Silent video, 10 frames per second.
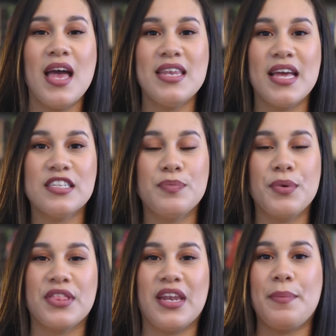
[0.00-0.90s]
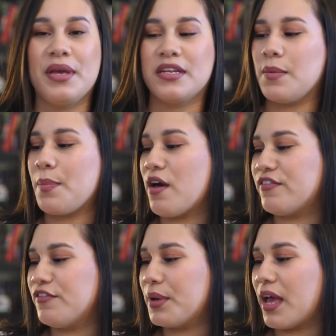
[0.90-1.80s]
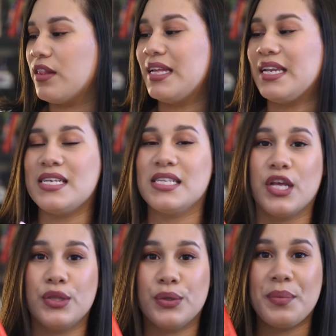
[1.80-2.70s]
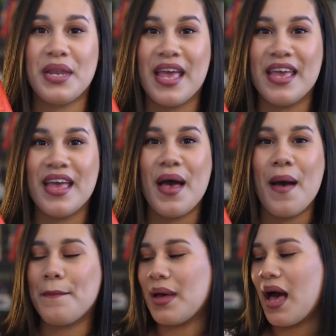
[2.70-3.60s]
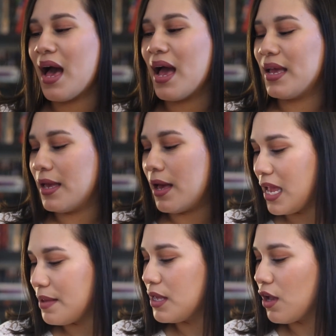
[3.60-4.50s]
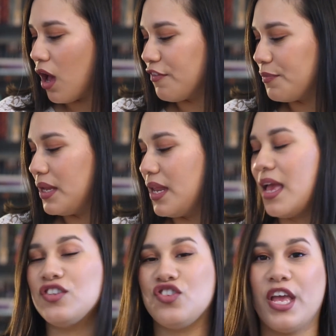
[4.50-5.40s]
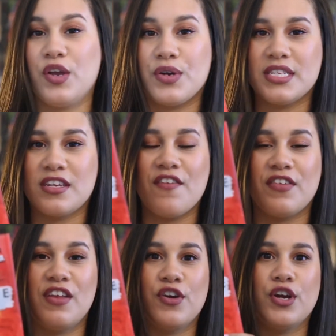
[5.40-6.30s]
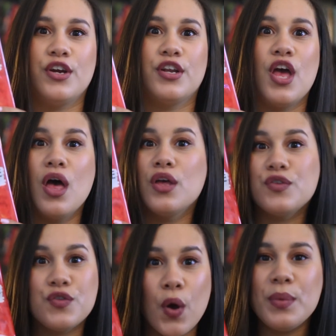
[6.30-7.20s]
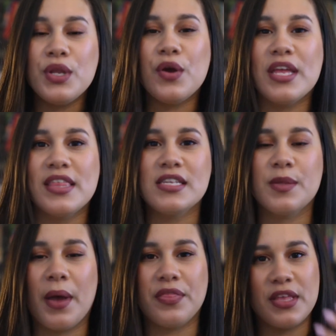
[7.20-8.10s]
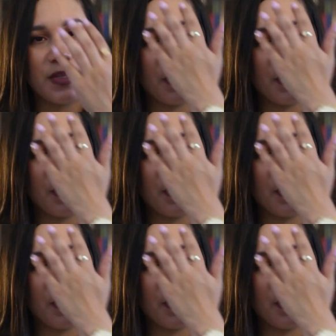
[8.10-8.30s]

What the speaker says: next book that I picked up off of Book Outlet is Illuminae by Amy Kaufman and Jay Kristoff, and I've heard so many great things about this